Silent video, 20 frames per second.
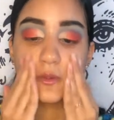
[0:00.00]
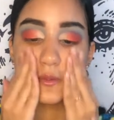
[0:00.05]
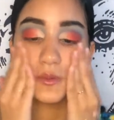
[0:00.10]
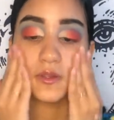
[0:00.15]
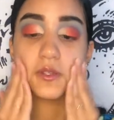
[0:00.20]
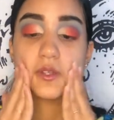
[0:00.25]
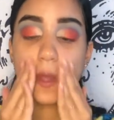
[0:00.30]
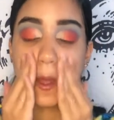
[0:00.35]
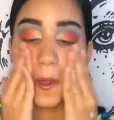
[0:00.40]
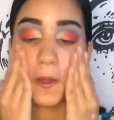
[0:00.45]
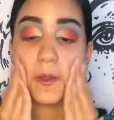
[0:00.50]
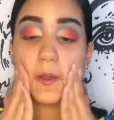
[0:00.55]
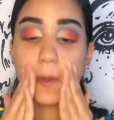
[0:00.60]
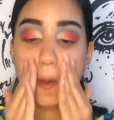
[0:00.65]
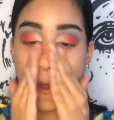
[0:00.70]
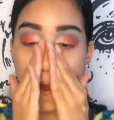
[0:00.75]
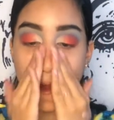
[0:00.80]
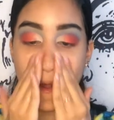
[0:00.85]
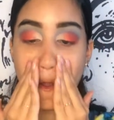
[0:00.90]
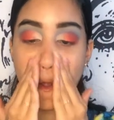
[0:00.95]
massaging it
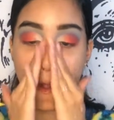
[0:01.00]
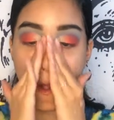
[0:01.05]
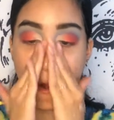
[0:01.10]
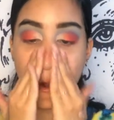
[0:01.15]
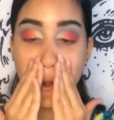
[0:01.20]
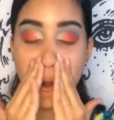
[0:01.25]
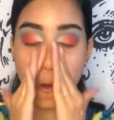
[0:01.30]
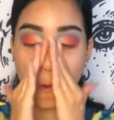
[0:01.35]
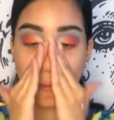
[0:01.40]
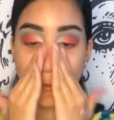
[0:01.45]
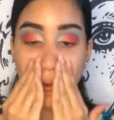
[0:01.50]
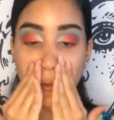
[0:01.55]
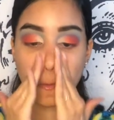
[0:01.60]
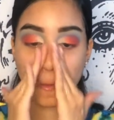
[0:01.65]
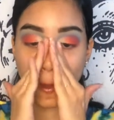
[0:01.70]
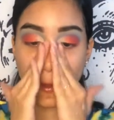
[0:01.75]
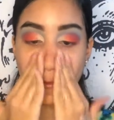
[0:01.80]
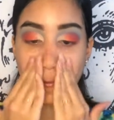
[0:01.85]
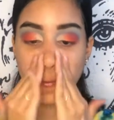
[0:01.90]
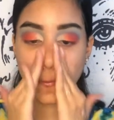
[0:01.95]
all over
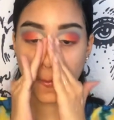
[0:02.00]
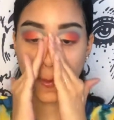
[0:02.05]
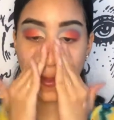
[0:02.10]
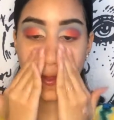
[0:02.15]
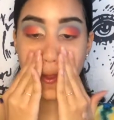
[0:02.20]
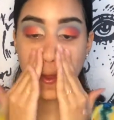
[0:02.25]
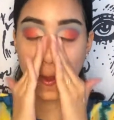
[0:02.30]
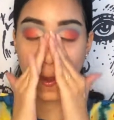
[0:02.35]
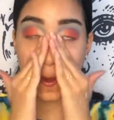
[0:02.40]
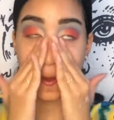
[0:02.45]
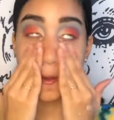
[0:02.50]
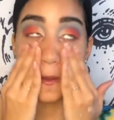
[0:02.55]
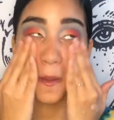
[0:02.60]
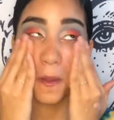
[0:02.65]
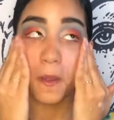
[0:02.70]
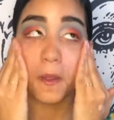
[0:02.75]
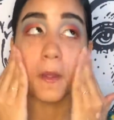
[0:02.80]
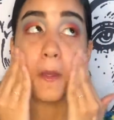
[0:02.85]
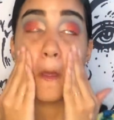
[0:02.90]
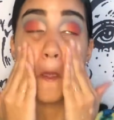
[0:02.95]
my face,
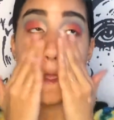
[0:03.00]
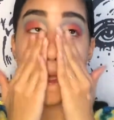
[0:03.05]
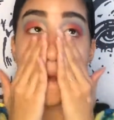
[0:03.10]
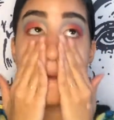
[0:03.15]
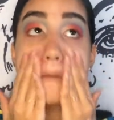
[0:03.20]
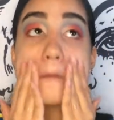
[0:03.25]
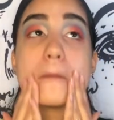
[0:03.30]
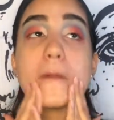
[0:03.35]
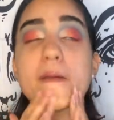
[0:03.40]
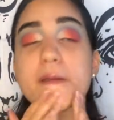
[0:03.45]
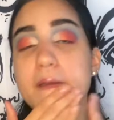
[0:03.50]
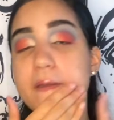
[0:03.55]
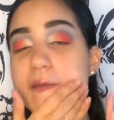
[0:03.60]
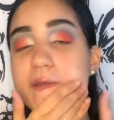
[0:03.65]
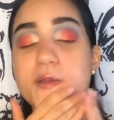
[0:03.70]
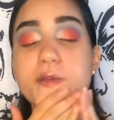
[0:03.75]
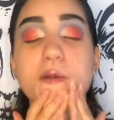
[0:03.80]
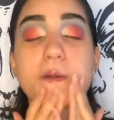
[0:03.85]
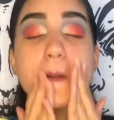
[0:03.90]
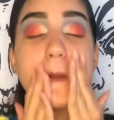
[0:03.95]
making
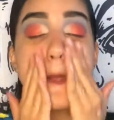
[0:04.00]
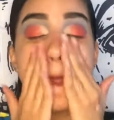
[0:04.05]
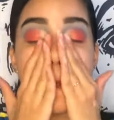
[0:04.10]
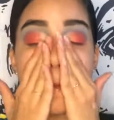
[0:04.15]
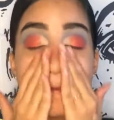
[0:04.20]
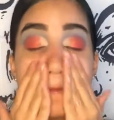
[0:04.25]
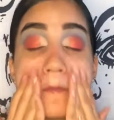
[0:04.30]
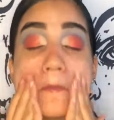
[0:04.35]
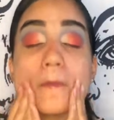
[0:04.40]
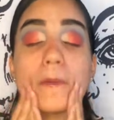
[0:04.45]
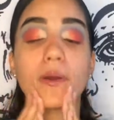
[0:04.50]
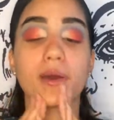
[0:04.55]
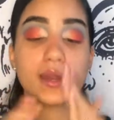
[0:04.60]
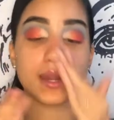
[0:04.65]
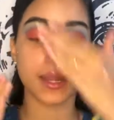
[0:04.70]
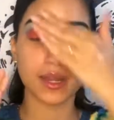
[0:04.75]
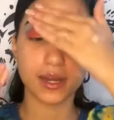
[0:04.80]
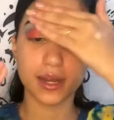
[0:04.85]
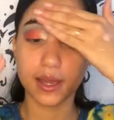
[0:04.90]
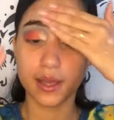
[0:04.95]
sure I put
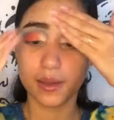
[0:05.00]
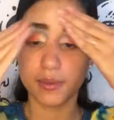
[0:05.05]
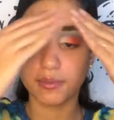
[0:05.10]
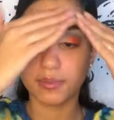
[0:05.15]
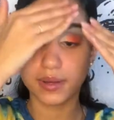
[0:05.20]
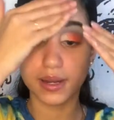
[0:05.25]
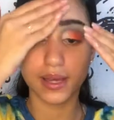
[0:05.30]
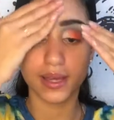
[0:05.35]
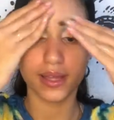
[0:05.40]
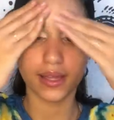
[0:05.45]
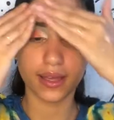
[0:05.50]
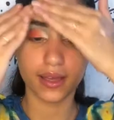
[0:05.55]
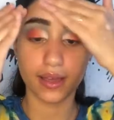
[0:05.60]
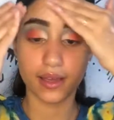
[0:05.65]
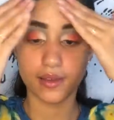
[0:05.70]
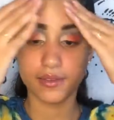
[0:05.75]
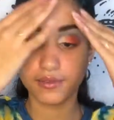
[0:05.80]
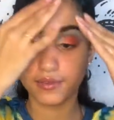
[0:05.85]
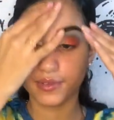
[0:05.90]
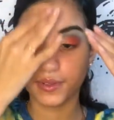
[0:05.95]
it and I apply it
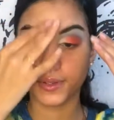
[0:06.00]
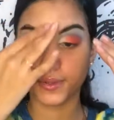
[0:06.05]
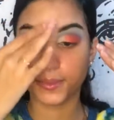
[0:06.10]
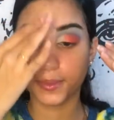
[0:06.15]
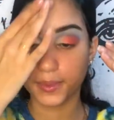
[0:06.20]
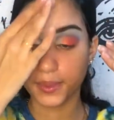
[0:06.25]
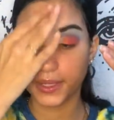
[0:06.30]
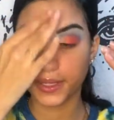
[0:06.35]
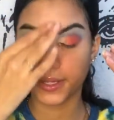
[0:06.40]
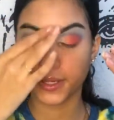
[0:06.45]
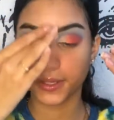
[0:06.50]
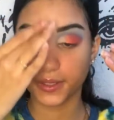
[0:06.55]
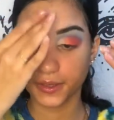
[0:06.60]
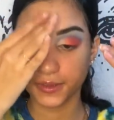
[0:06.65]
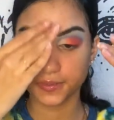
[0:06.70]
everywhere.